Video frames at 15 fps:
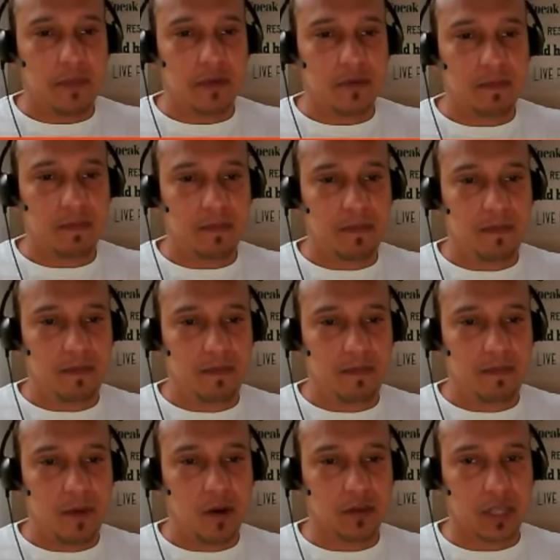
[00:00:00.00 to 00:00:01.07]
that's a different type
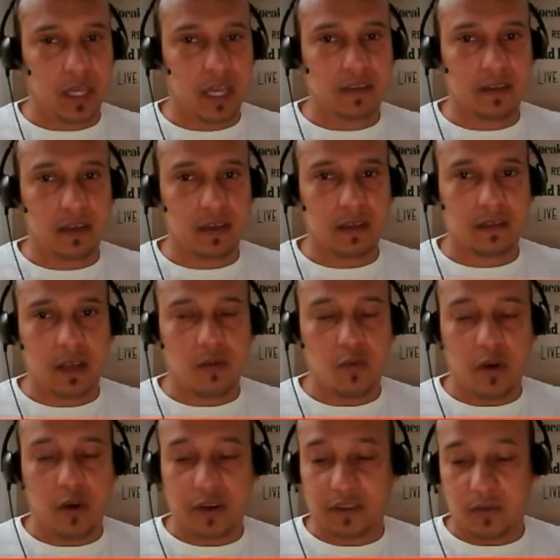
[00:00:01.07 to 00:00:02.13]
of
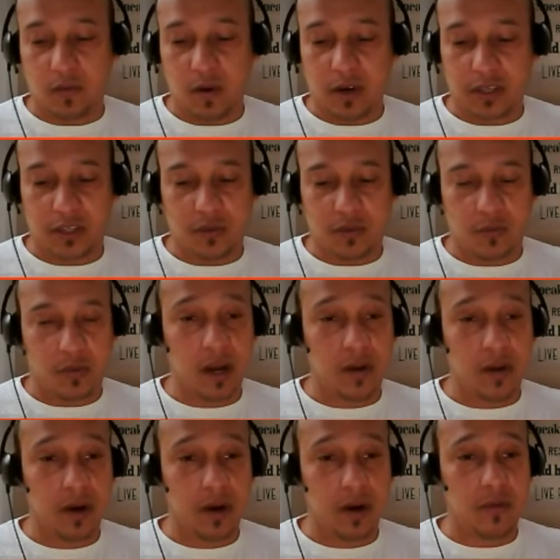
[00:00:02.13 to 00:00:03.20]
posting. It
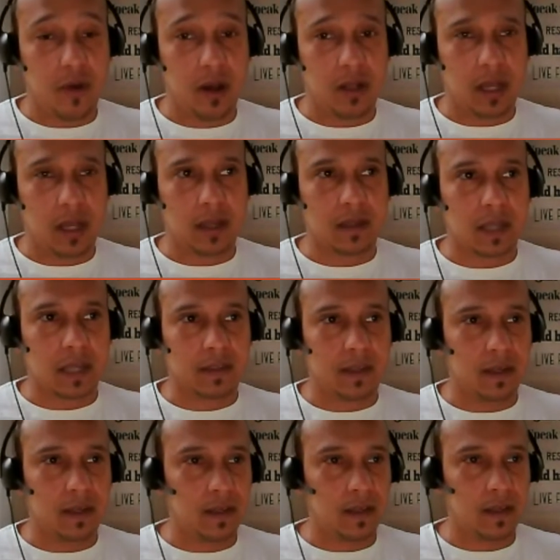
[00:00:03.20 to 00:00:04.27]
works really
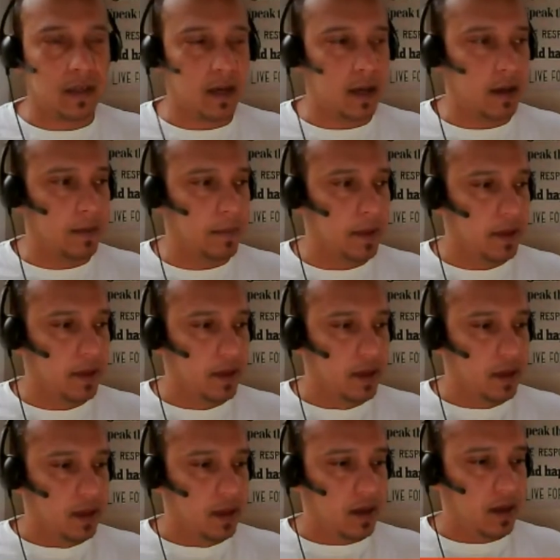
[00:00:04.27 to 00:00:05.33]
well. I've seen
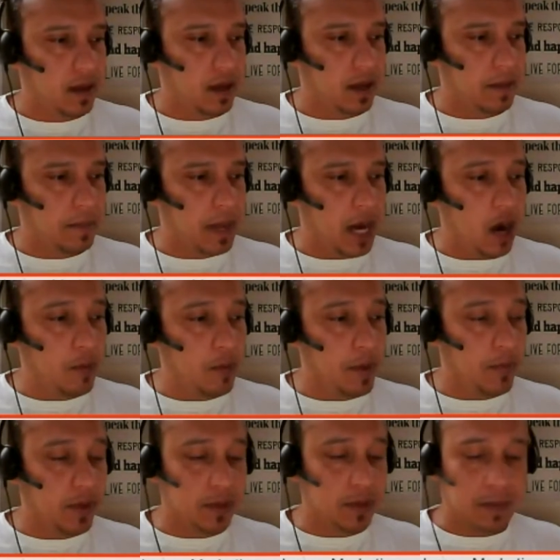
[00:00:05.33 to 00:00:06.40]
a
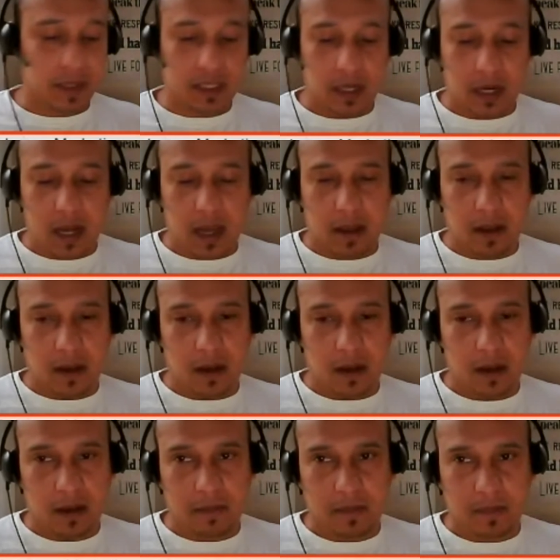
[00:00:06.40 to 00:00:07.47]
lot of people, especially
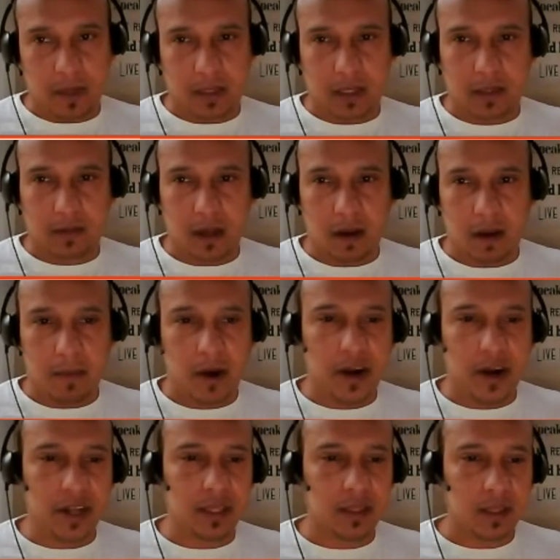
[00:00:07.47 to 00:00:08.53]
like I think it's
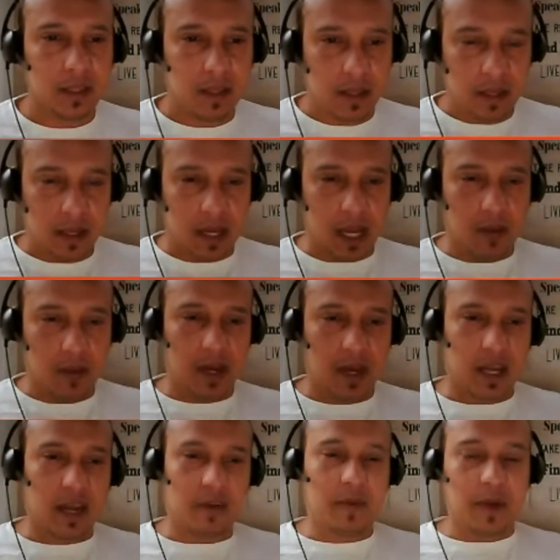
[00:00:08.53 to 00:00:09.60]
Martin. Well,
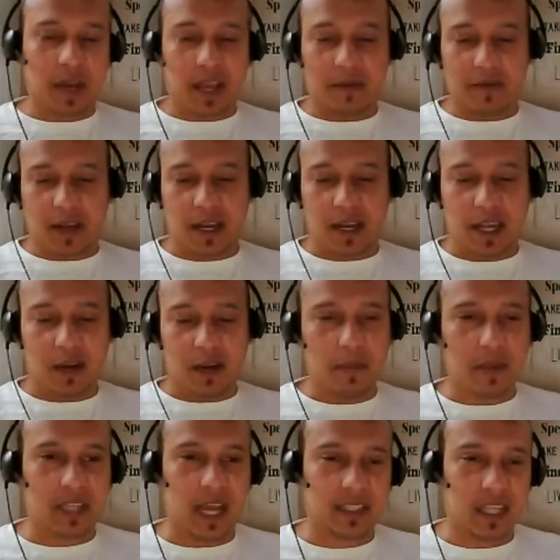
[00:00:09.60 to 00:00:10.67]
I can remember. I can
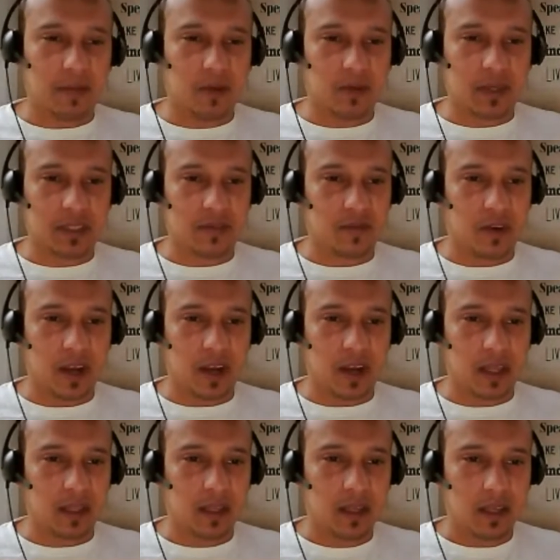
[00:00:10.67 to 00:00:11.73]
remember his last name. Always
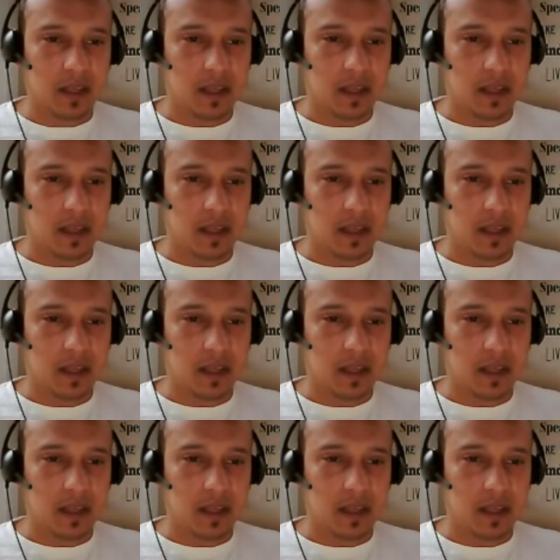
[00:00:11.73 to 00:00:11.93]
forget.